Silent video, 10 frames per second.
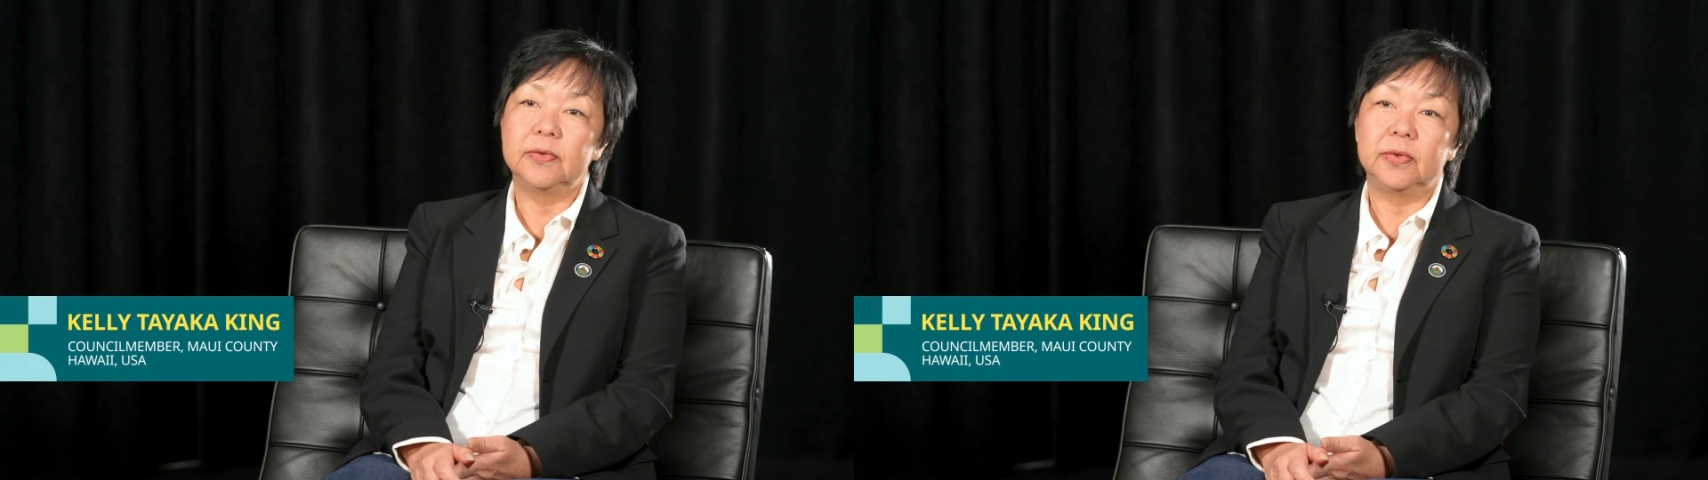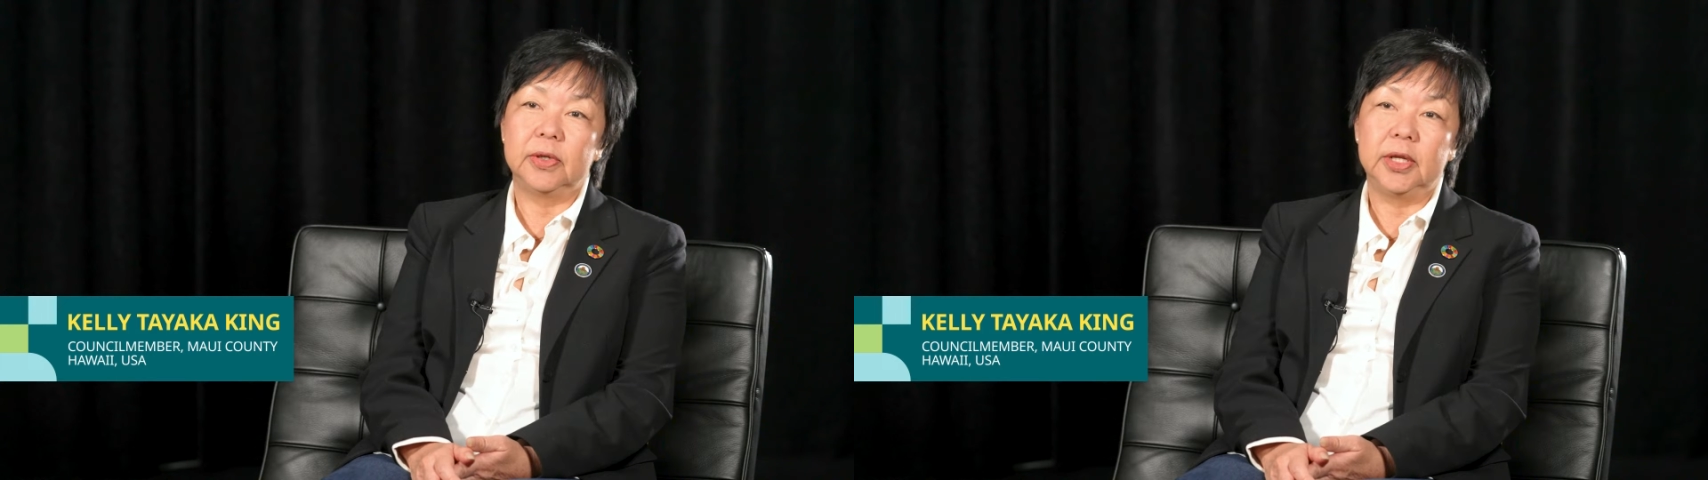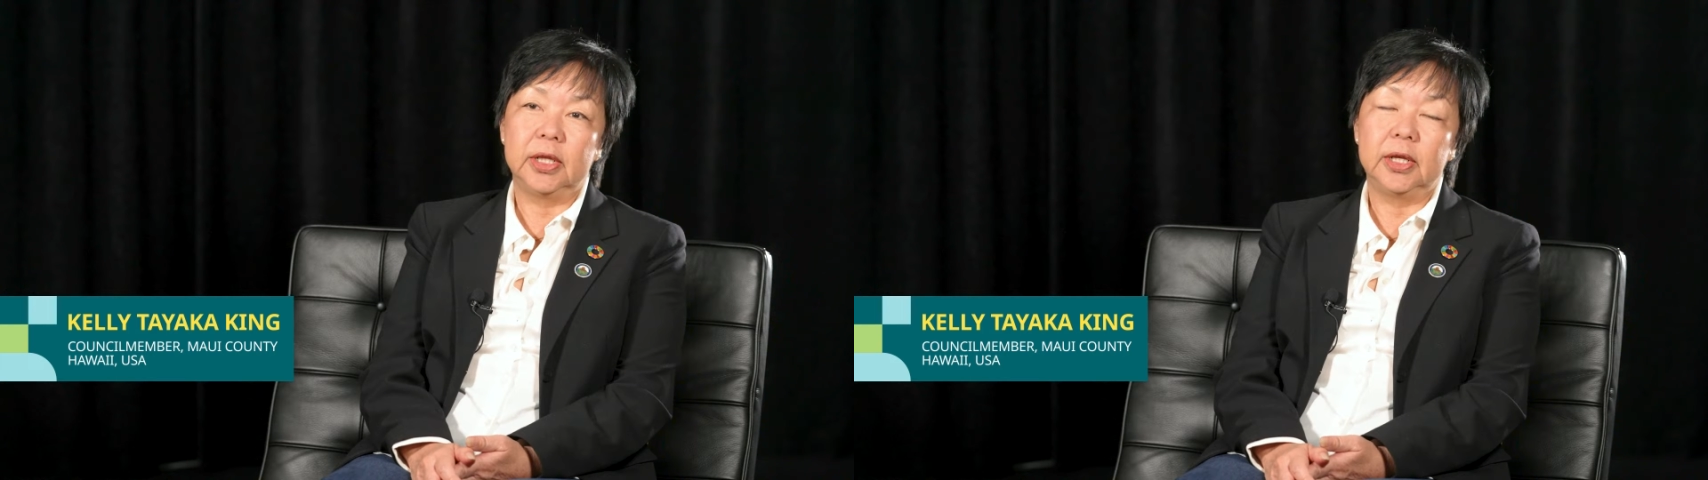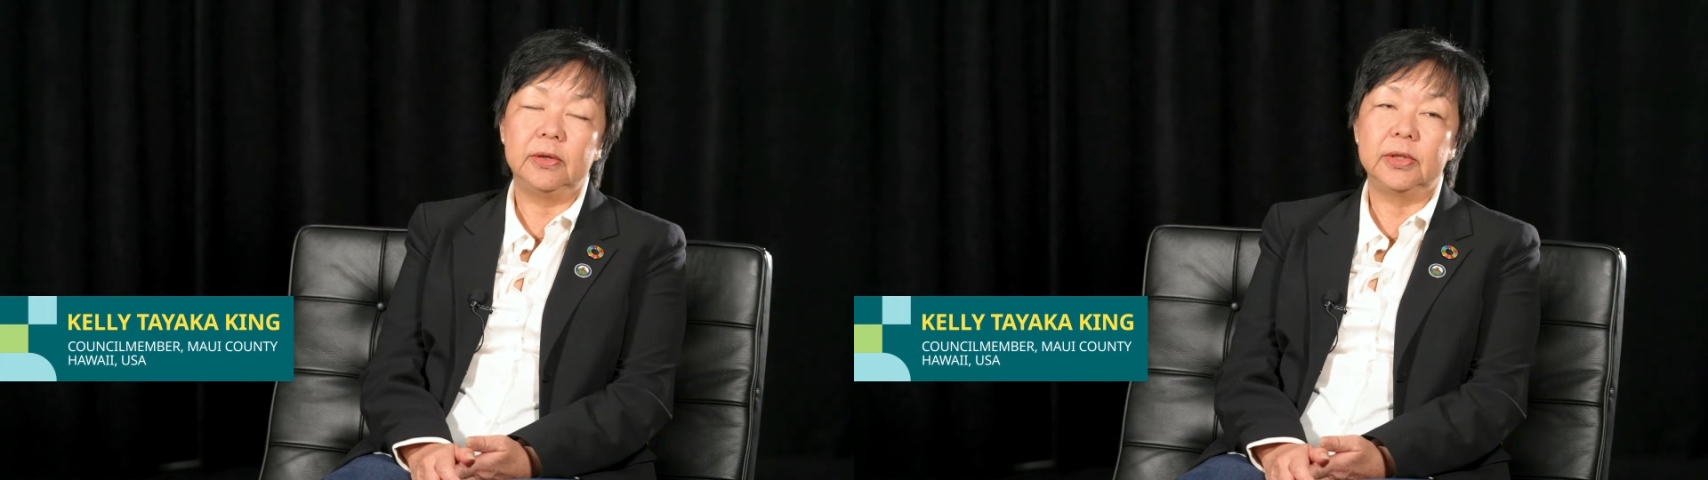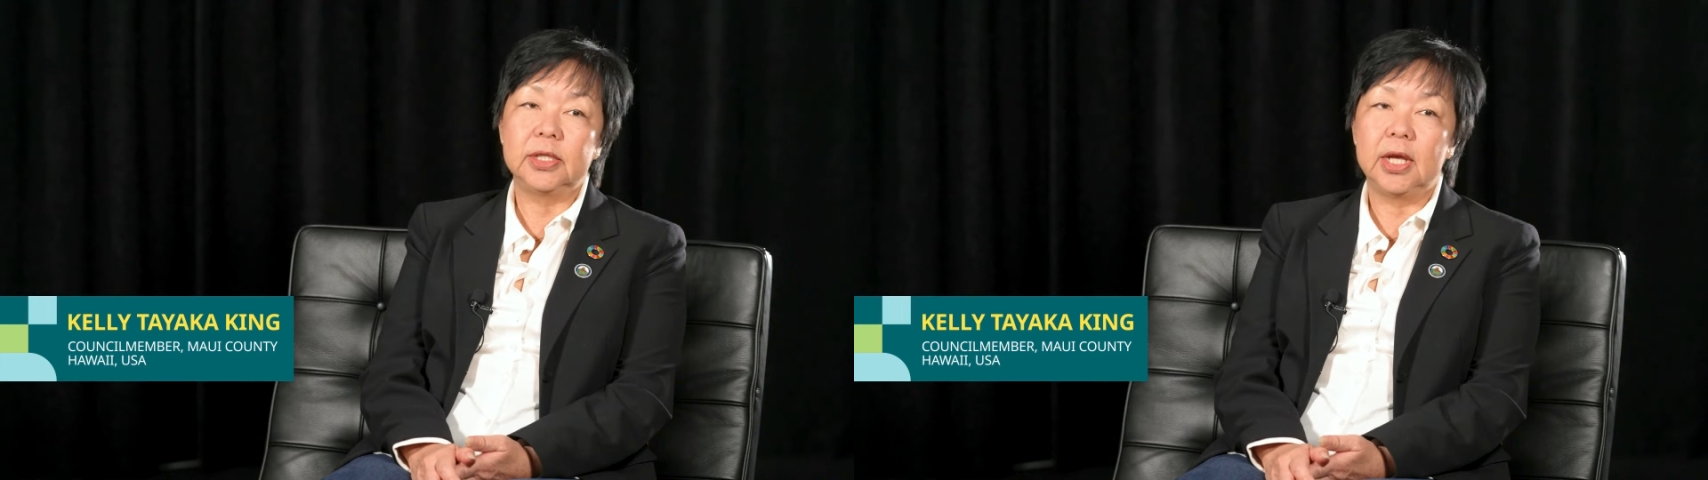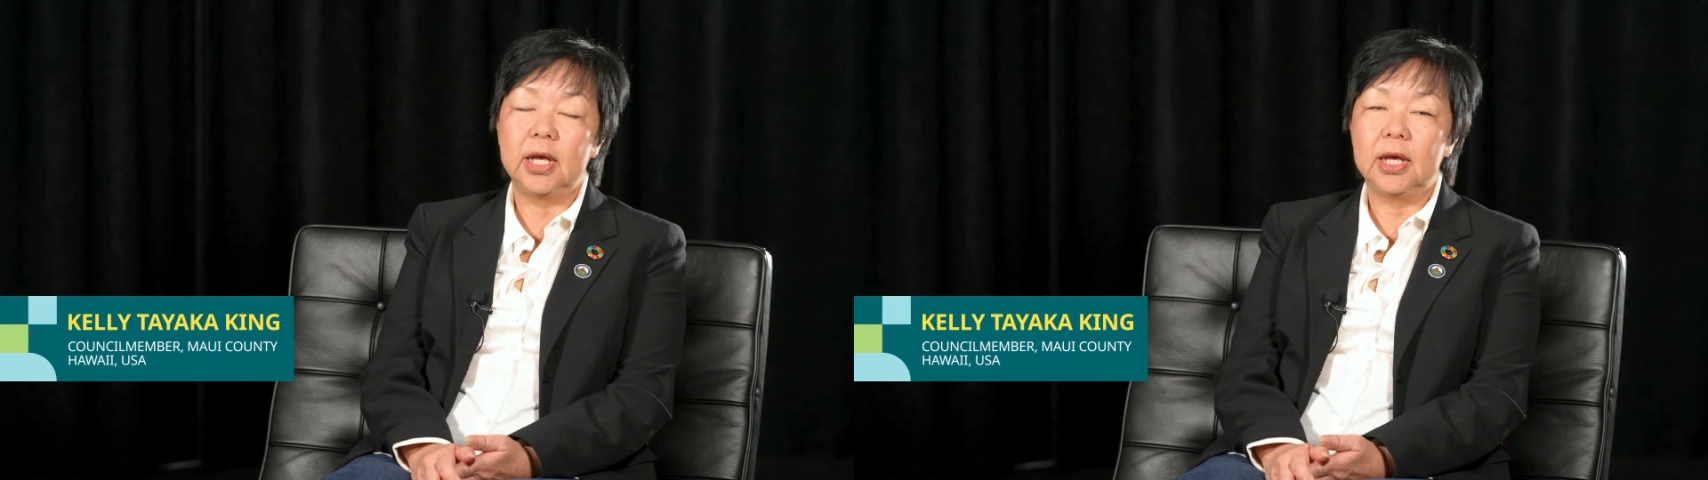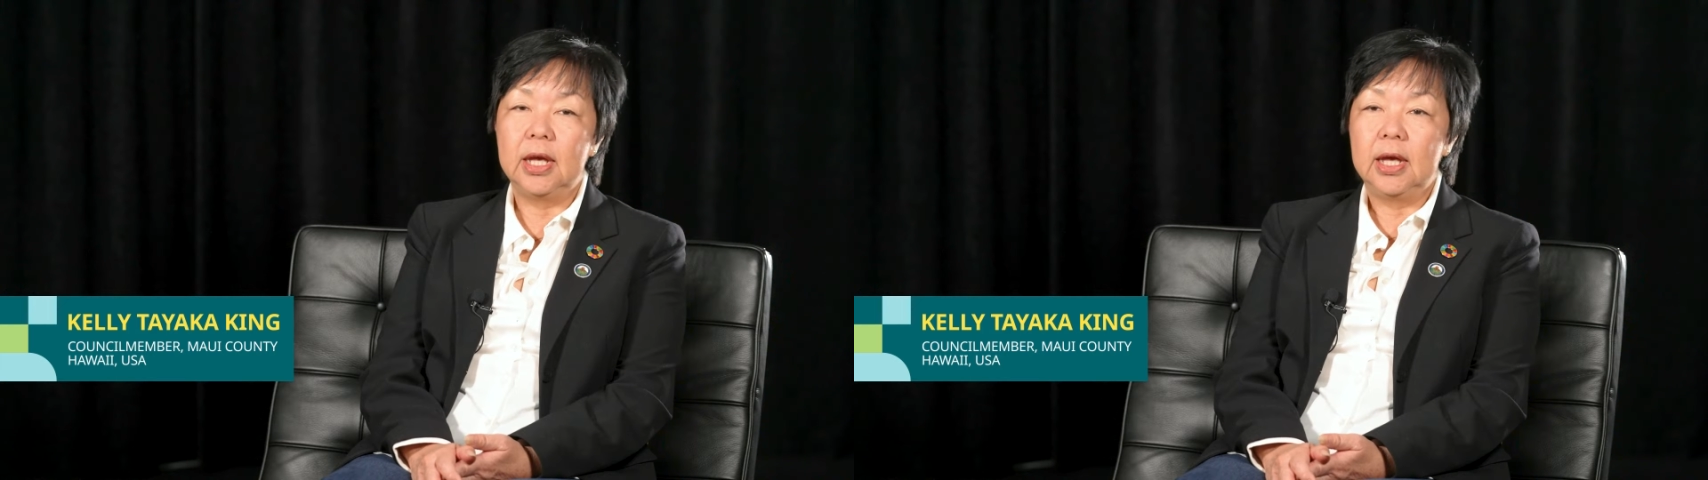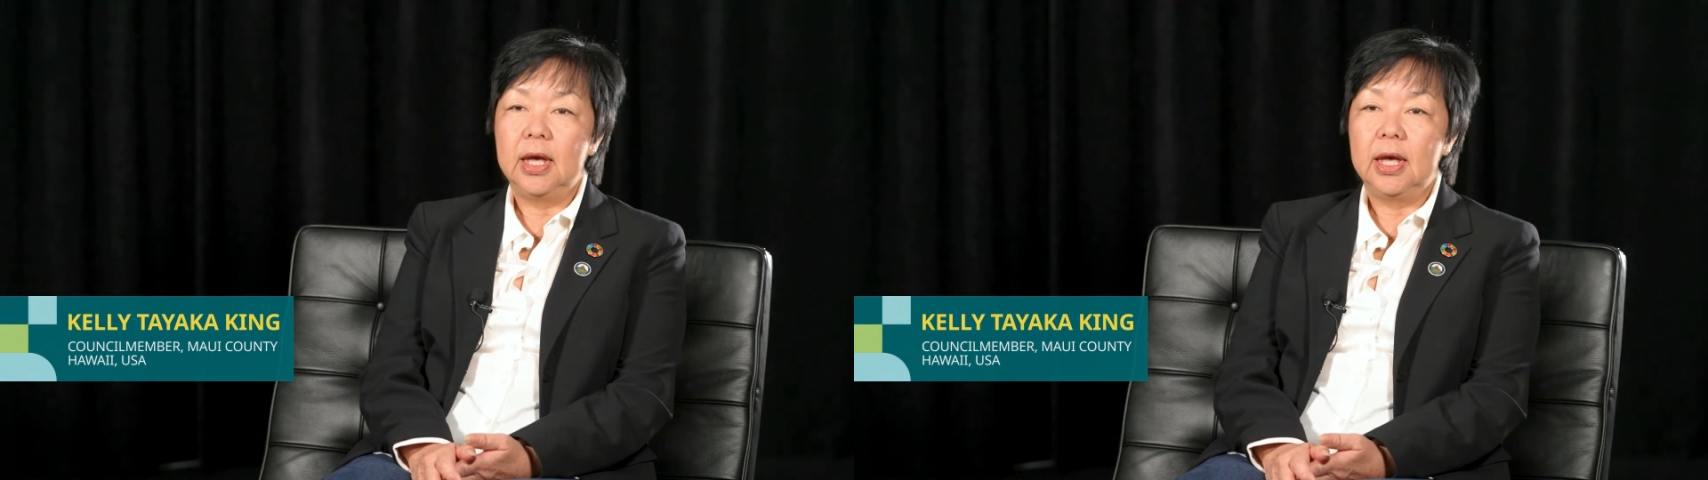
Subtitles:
for ICLEI USA.